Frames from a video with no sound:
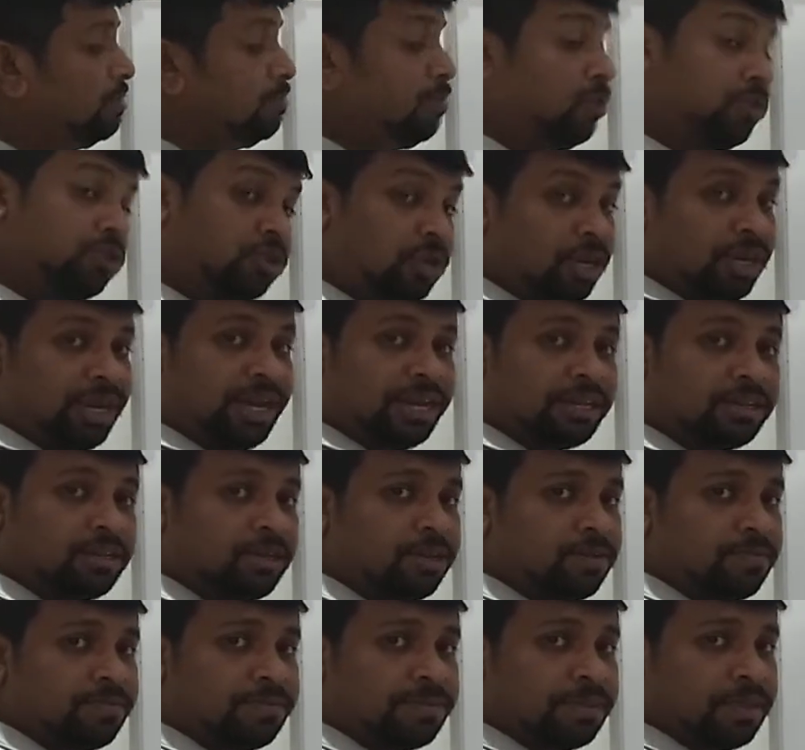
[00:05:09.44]

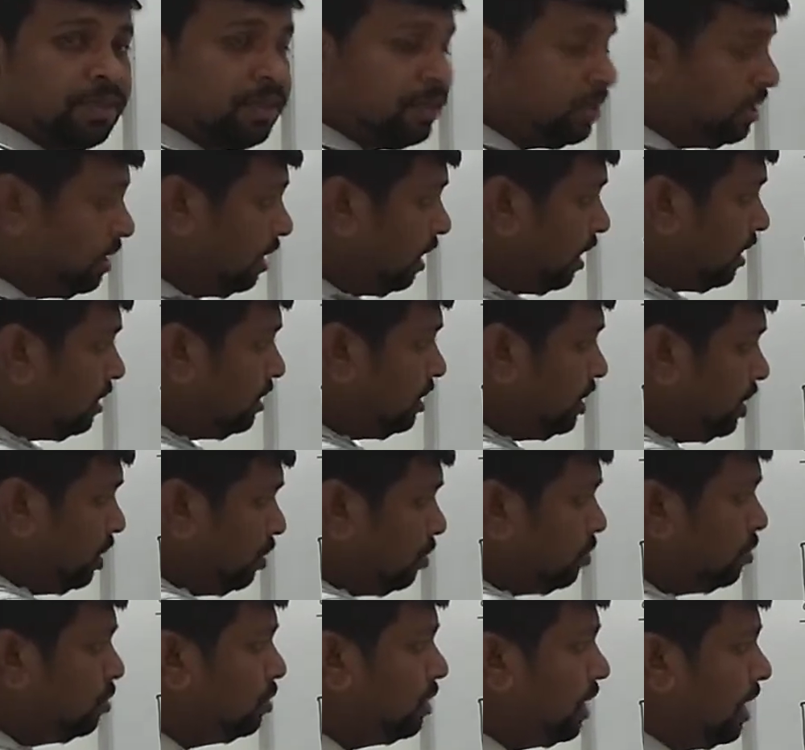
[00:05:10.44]
photoelectron, and
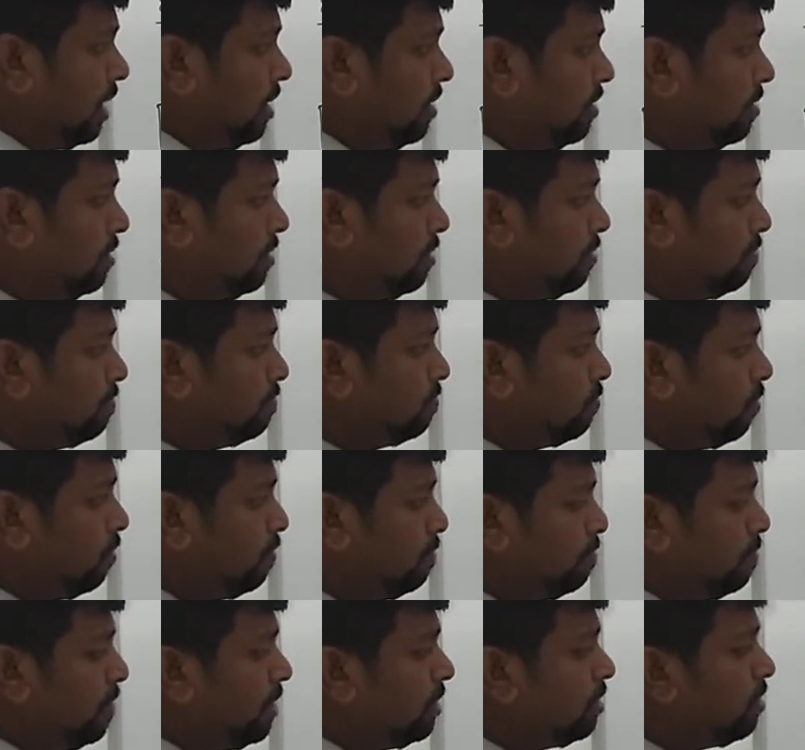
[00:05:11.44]
due to the
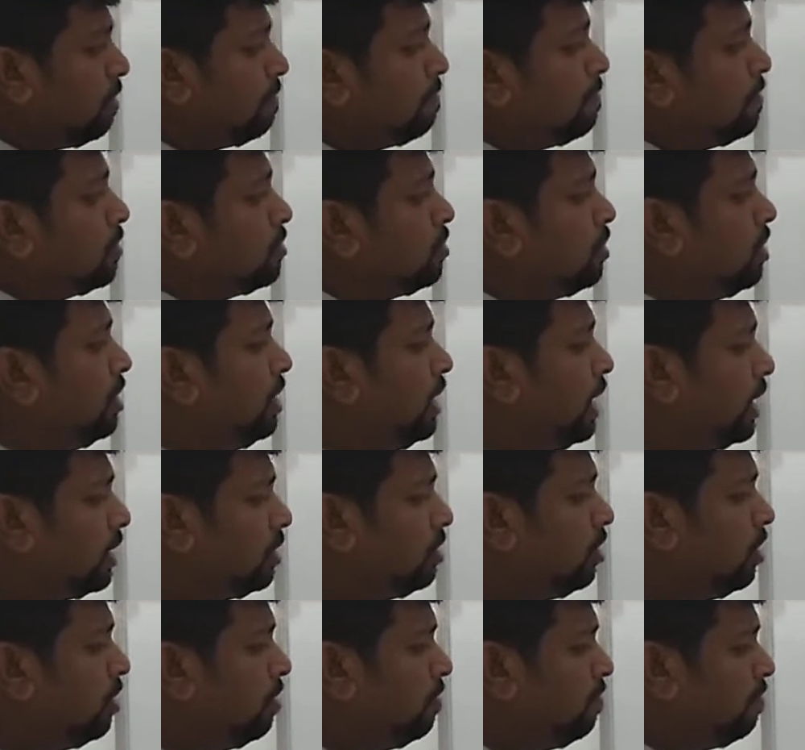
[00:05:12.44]
movement of
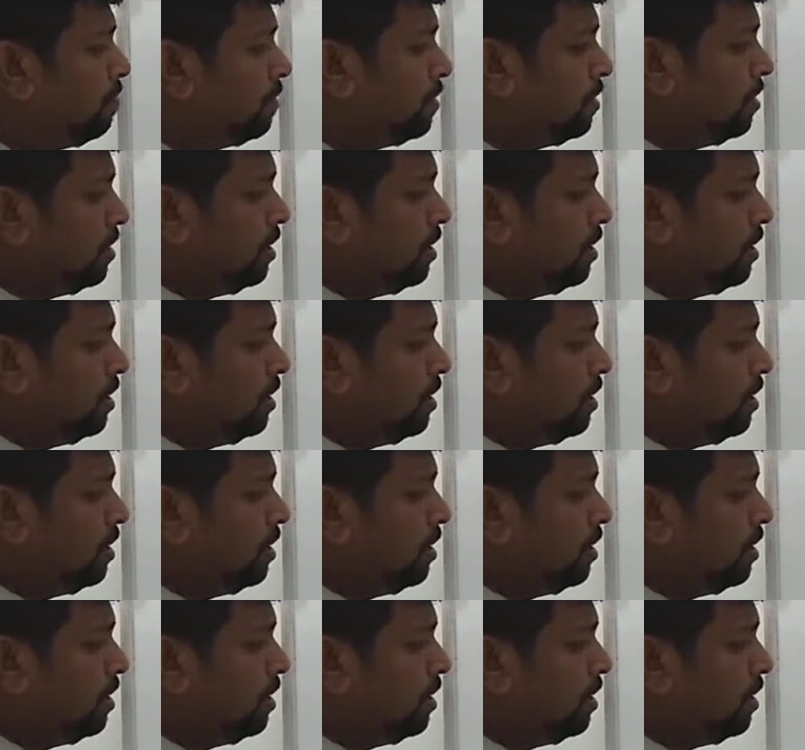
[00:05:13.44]
photoelectron,